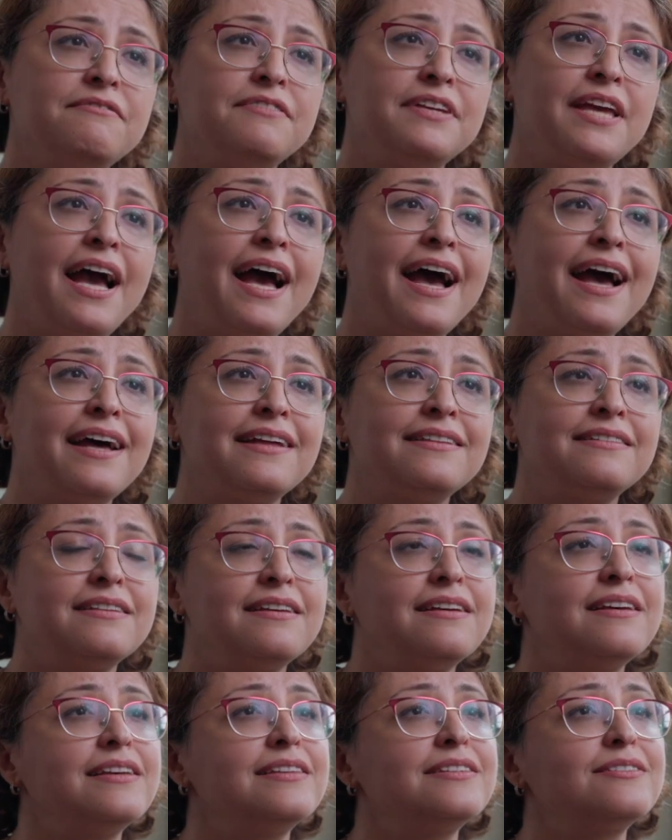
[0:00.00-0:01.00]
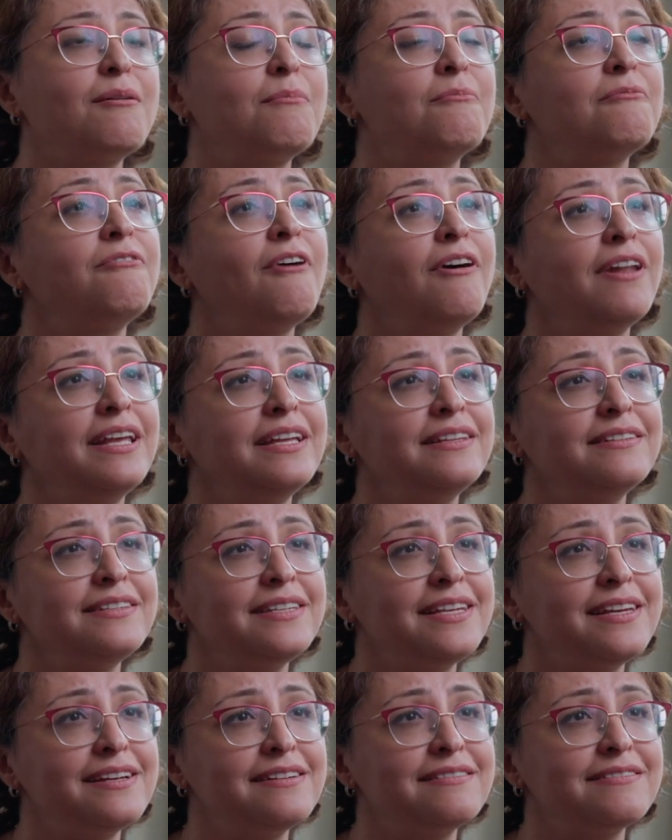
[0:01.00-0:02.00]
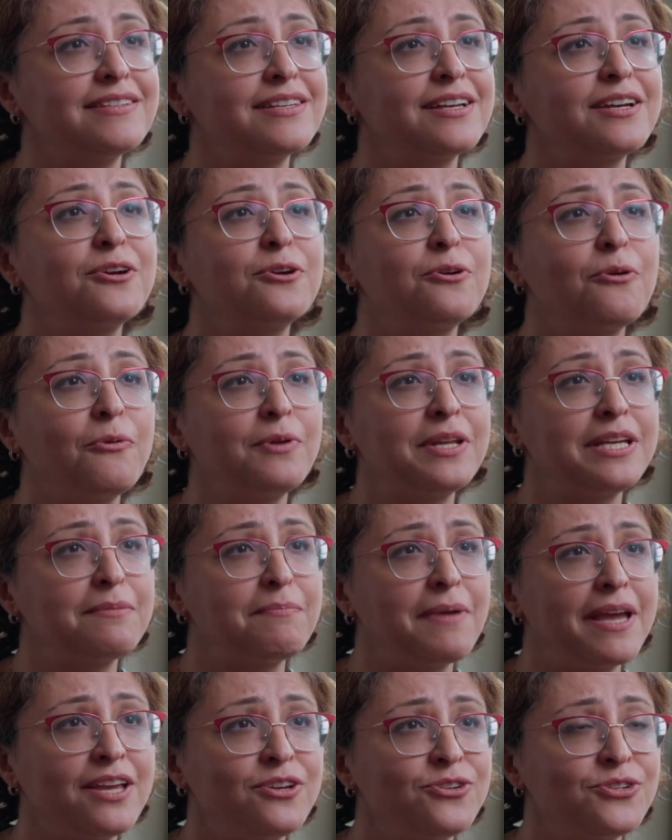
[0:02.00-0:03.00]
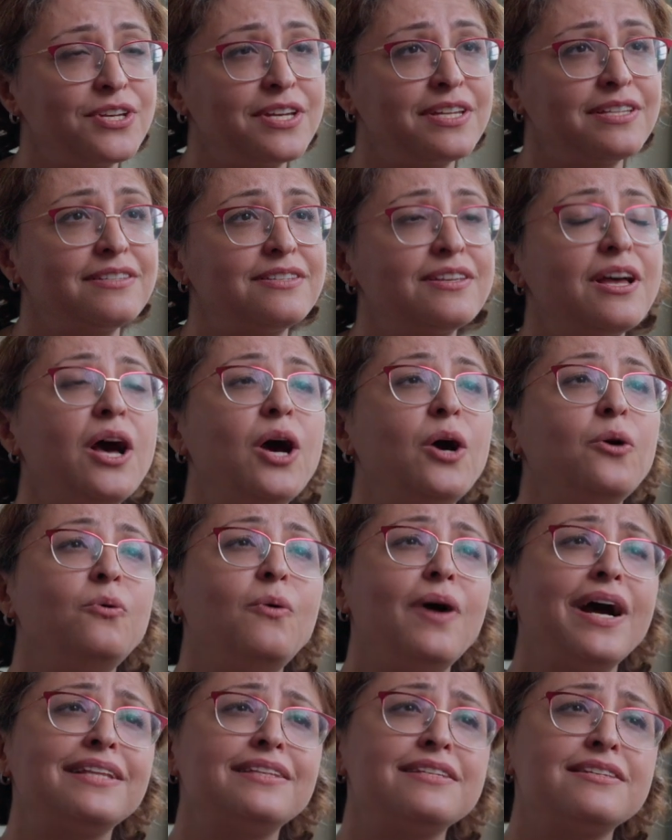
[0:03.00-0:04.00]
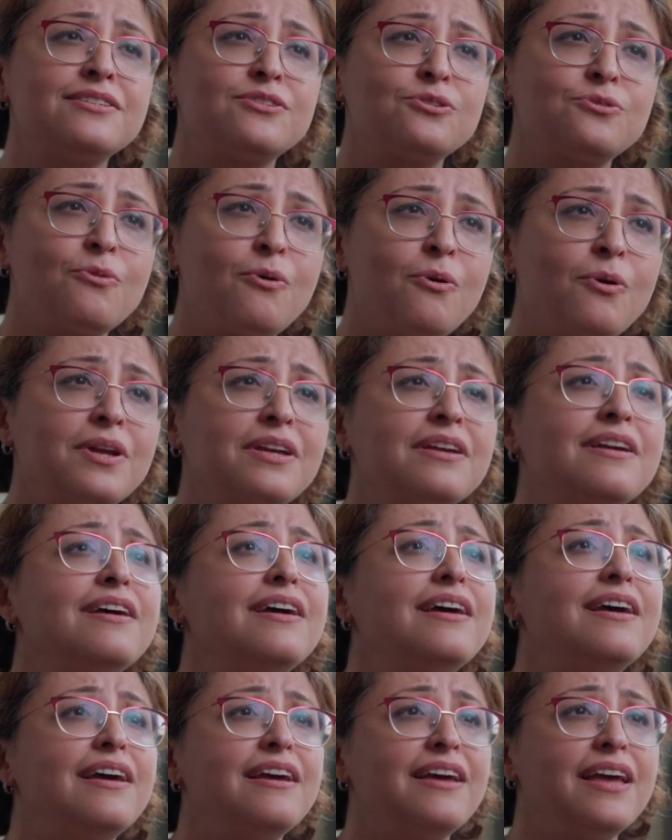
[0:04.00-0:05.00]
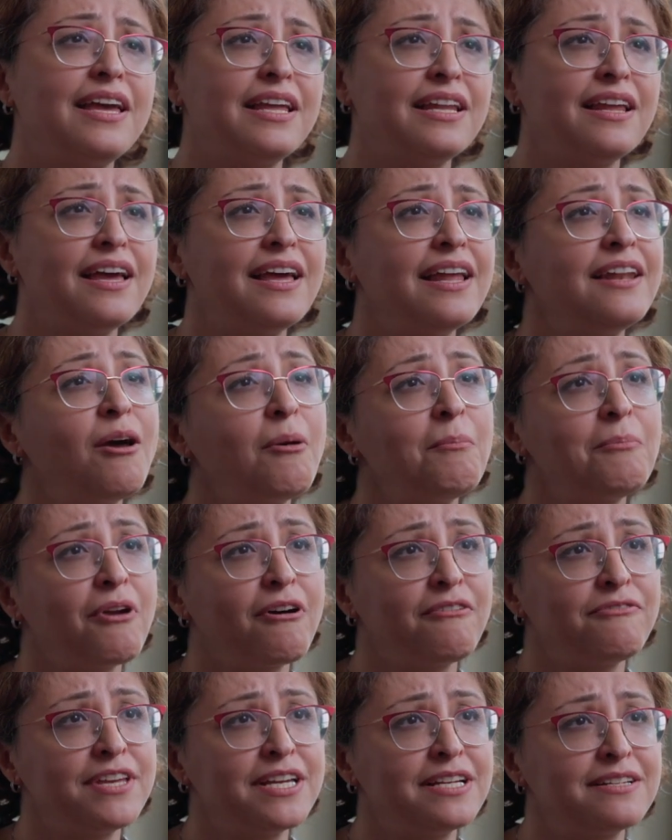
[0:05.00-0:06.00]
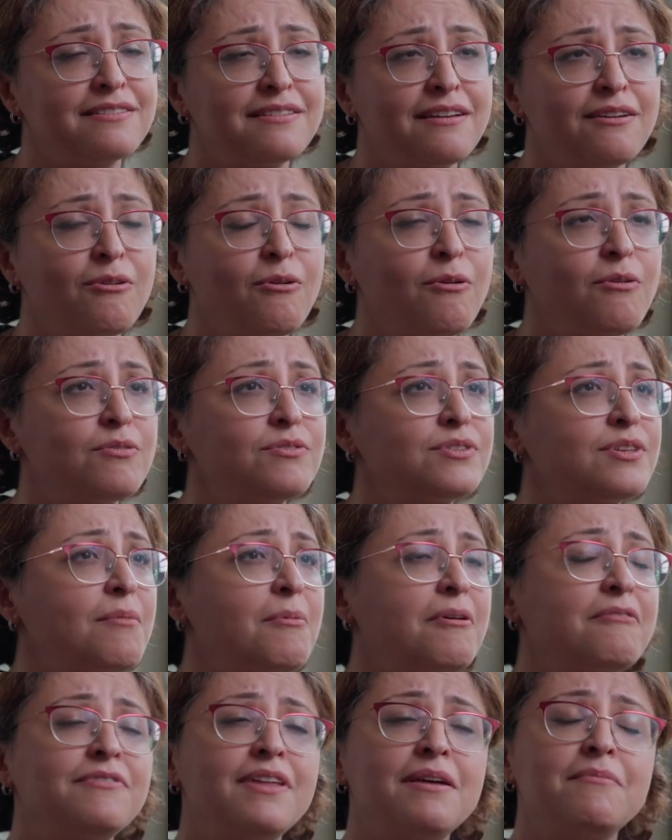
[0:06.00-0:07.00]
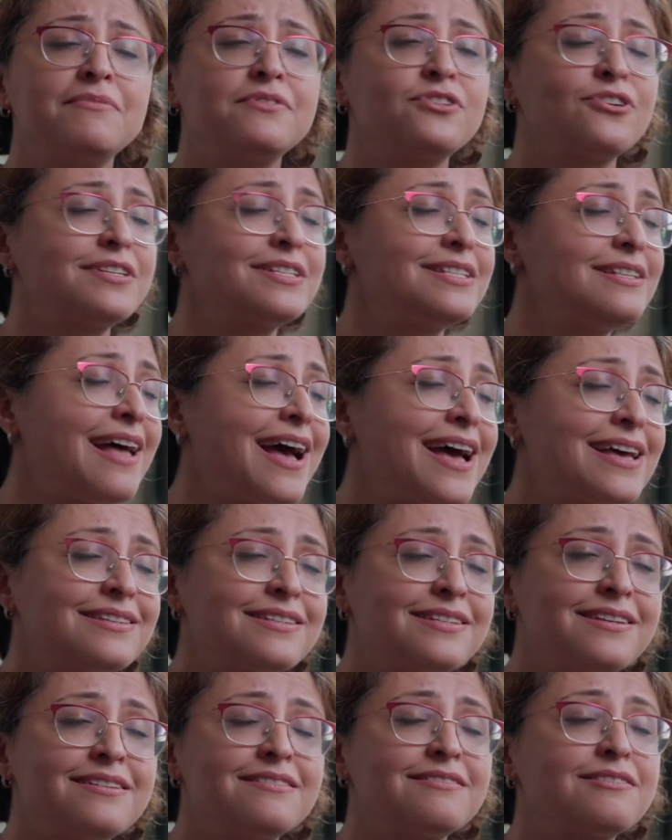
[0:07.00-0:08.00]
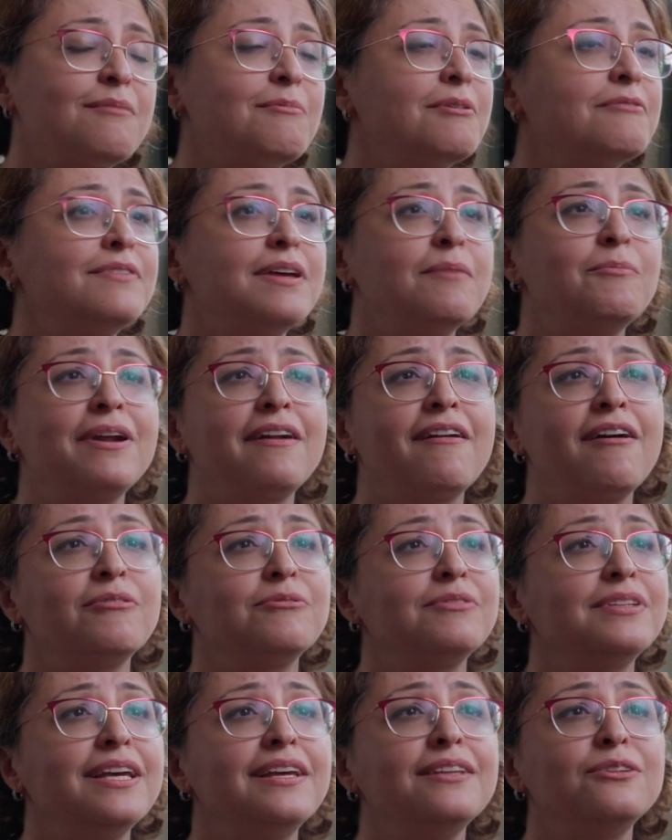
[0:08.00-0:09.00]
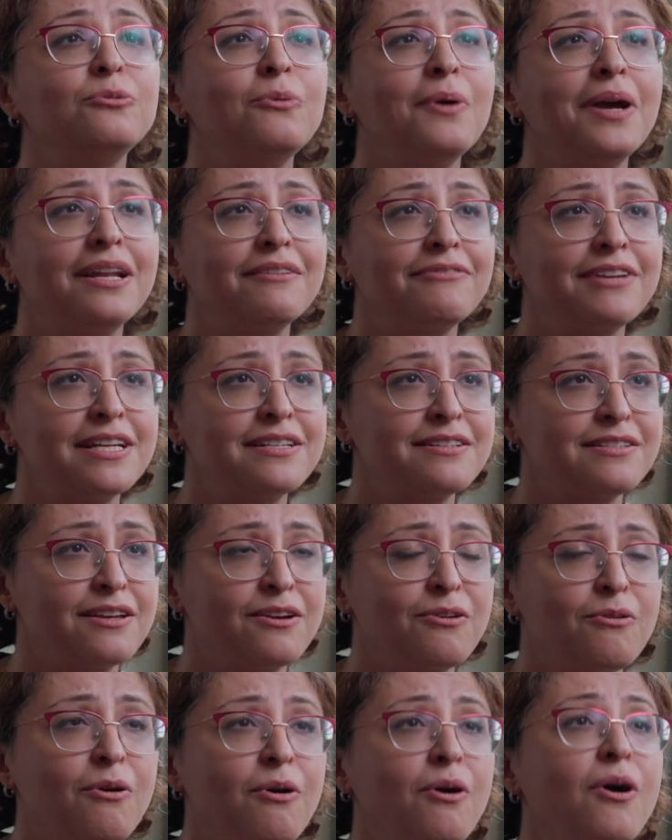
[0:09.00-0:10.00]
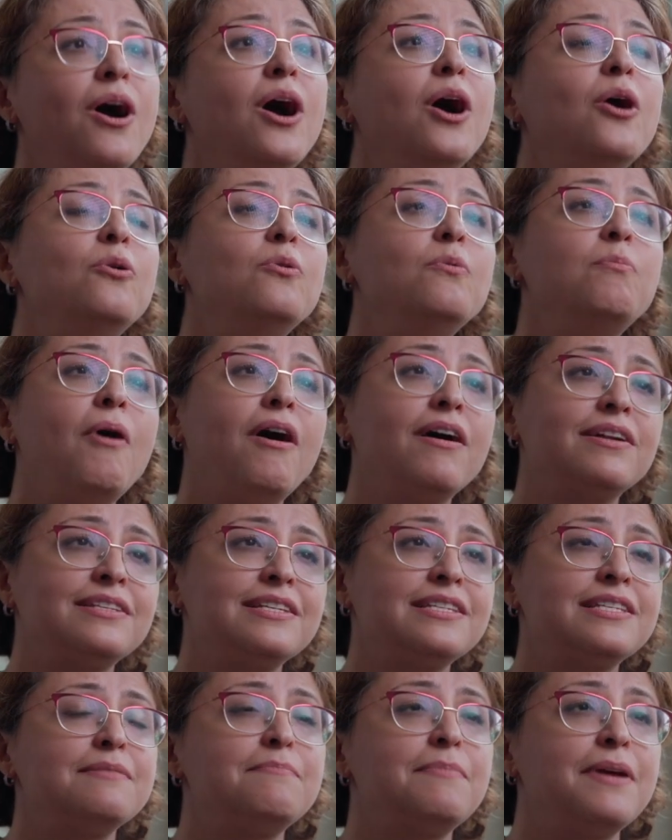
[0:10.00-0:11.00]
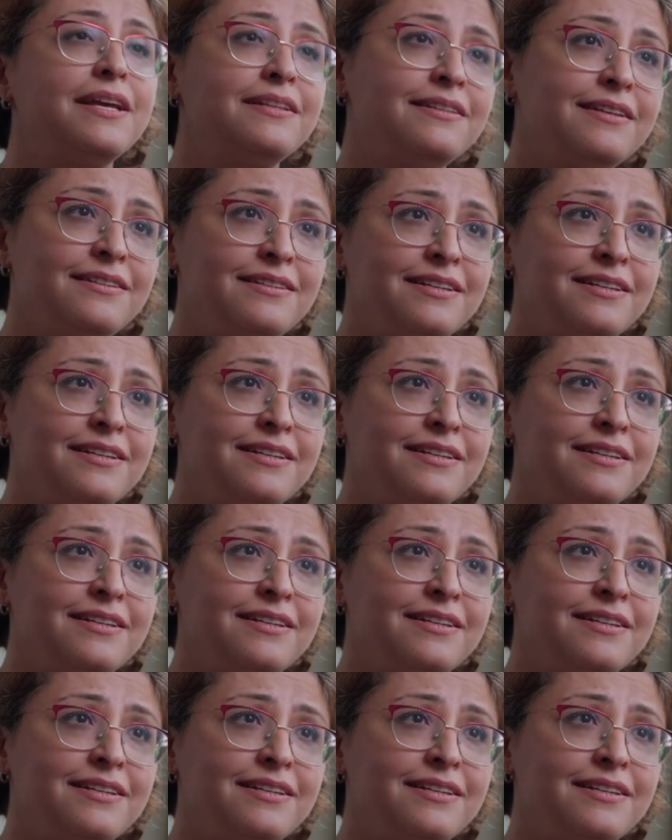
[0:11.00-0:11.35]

We had some volunteers, chronic patients who had a stroke a number of years ago, some of them just last year, some of them around 10-12 years ago, who participated